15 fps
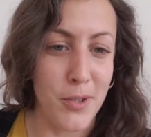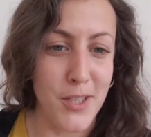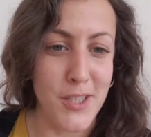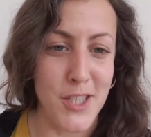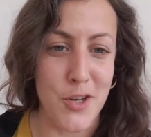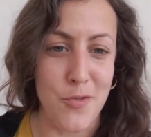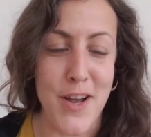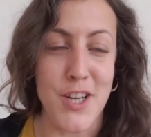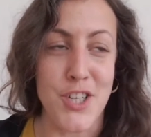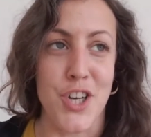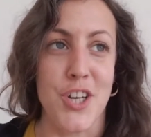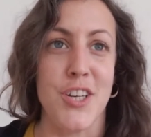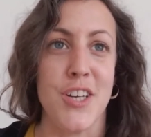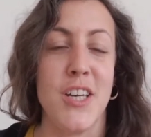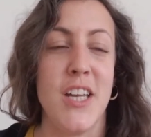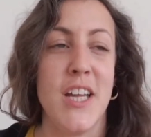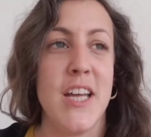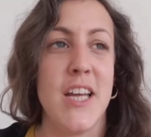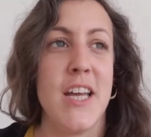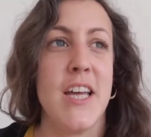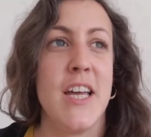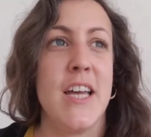consideration,
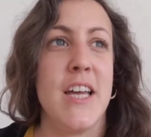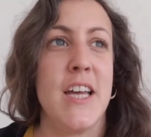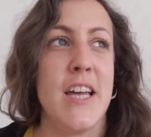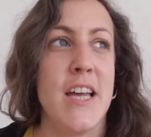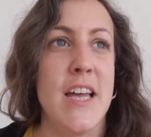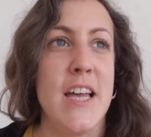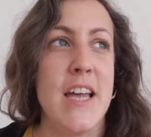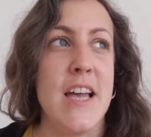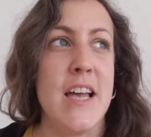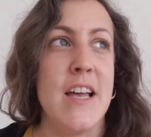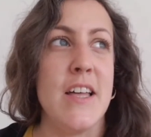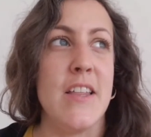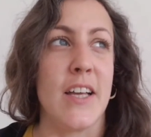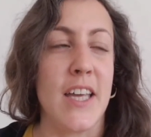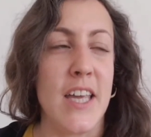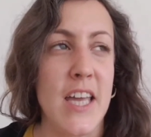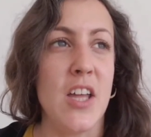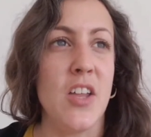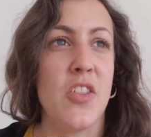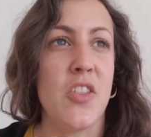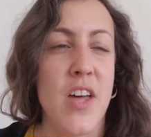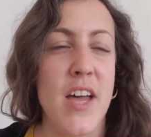the
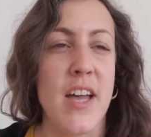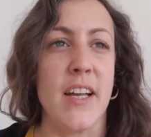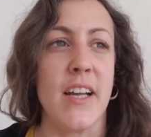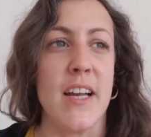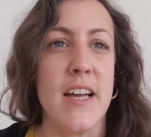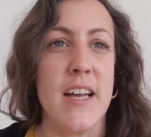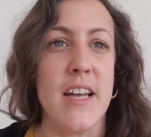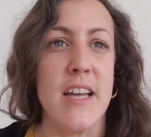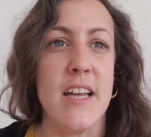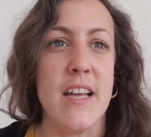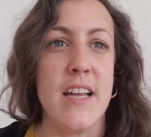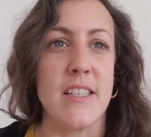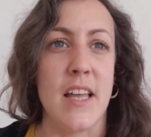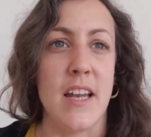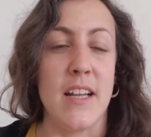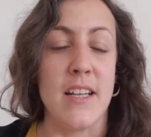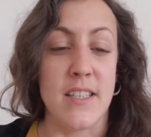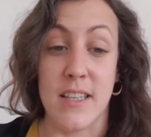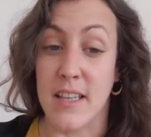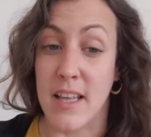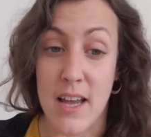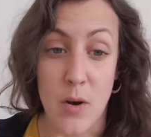key thing is that
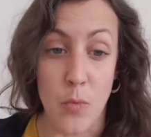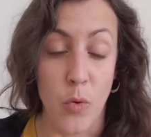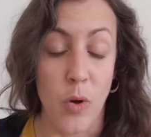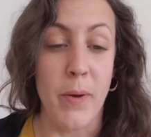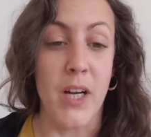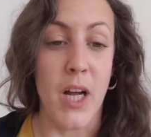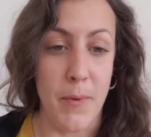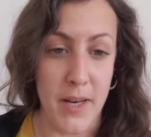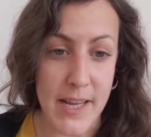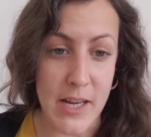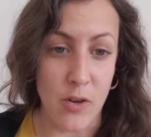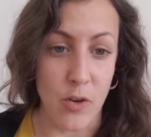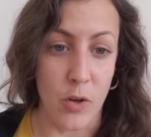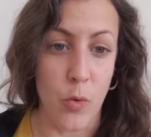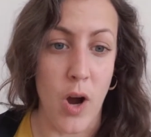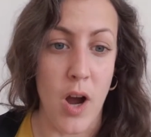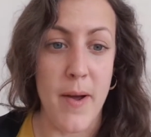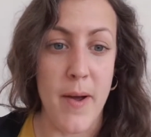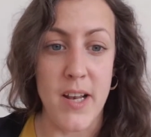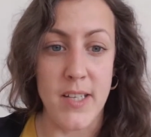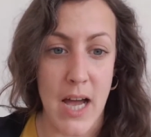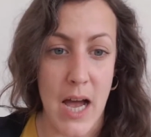it will become a legal
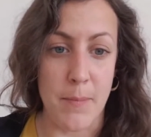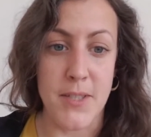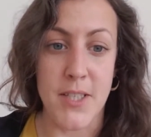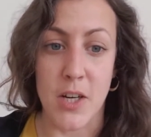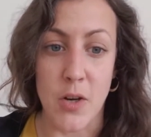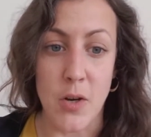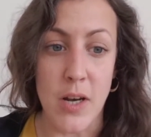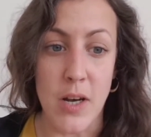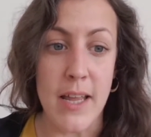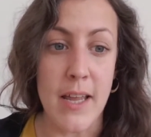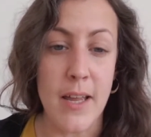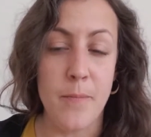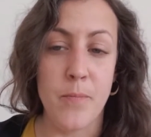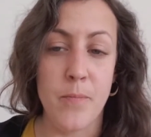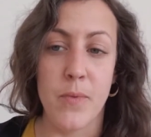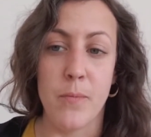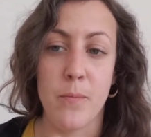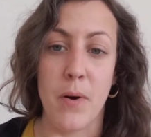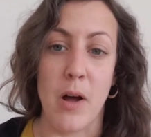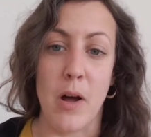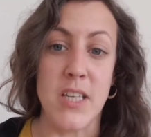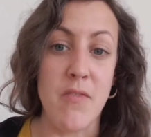requirement, absolutely.
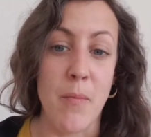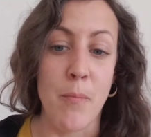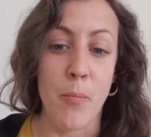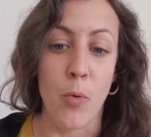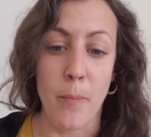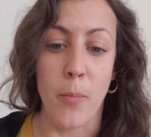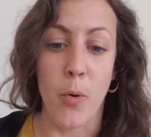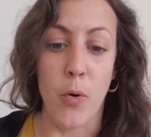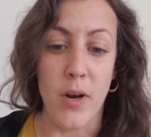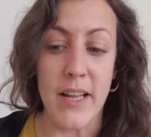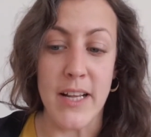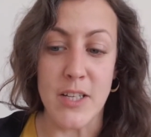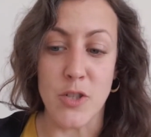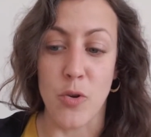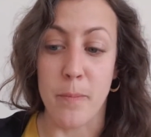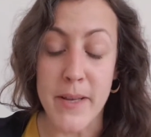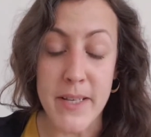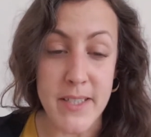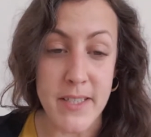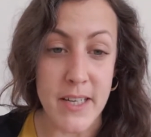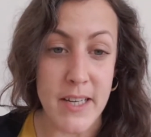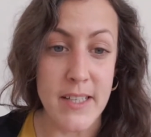But I'd say even more importantly to a
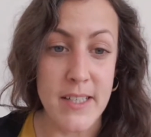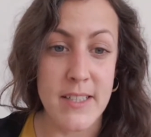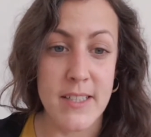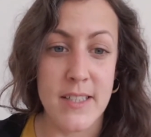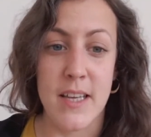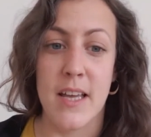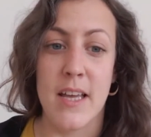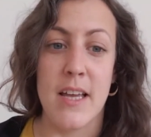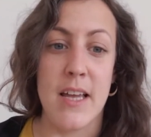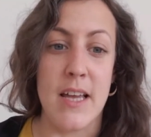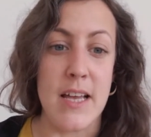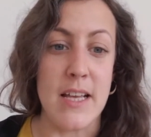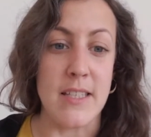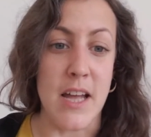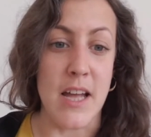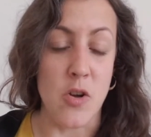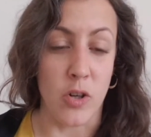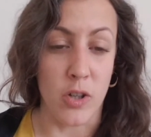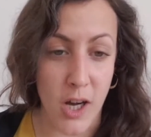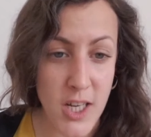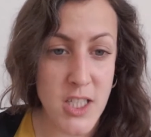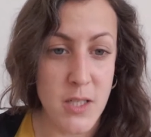business is that your
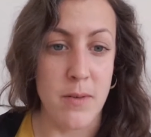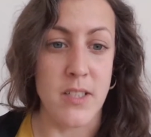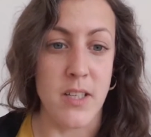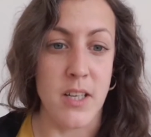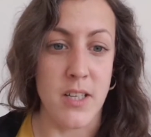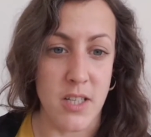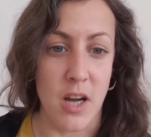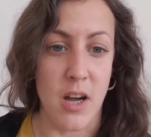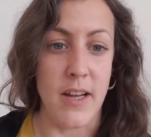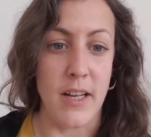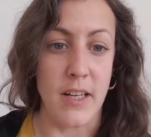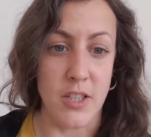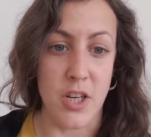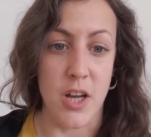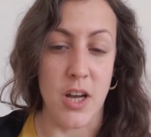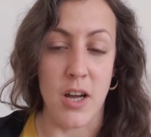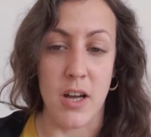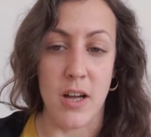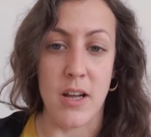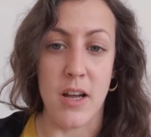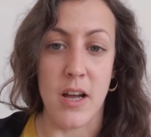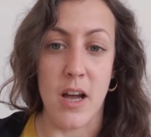customers are starting
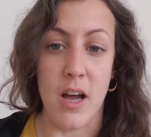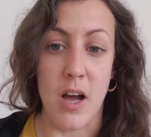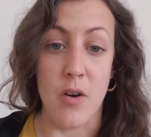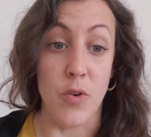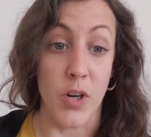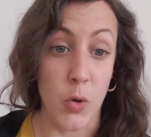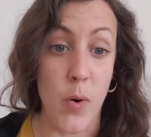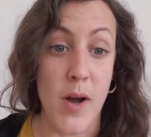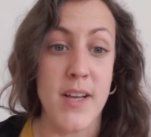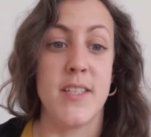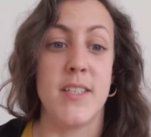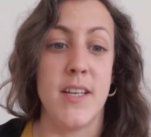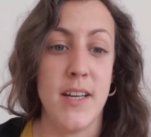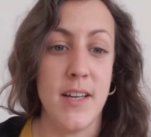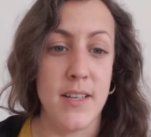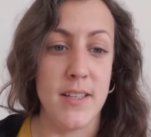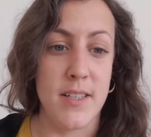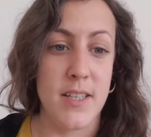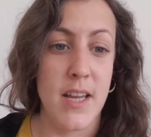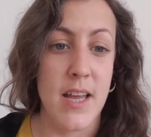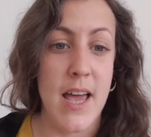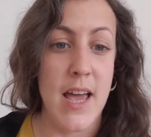to request
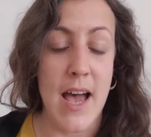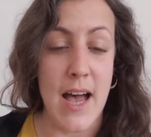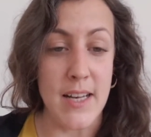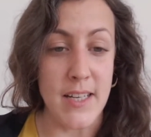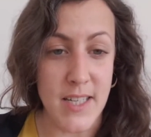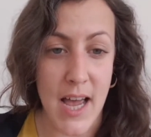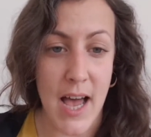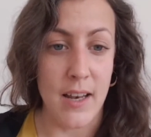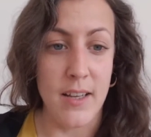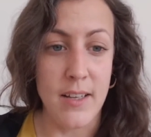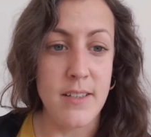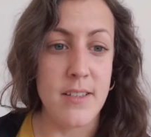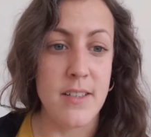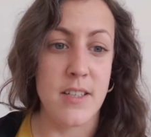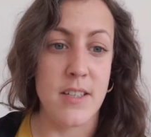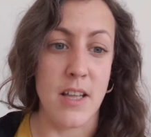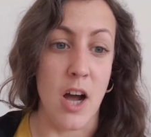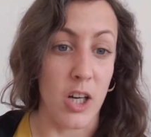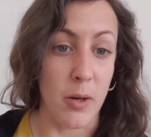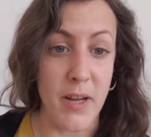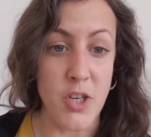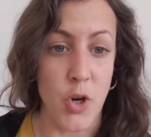it, and talent that
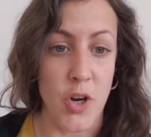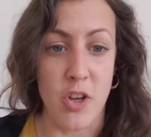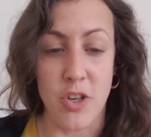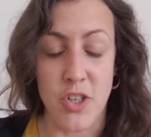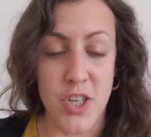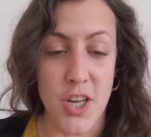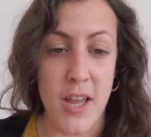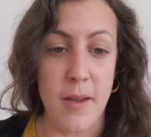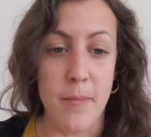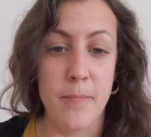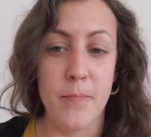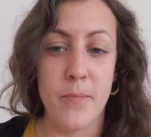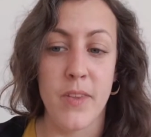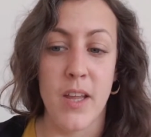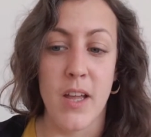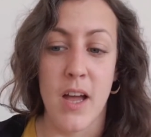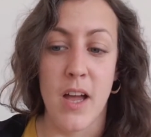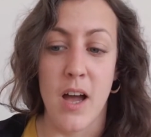are going to be joining your team.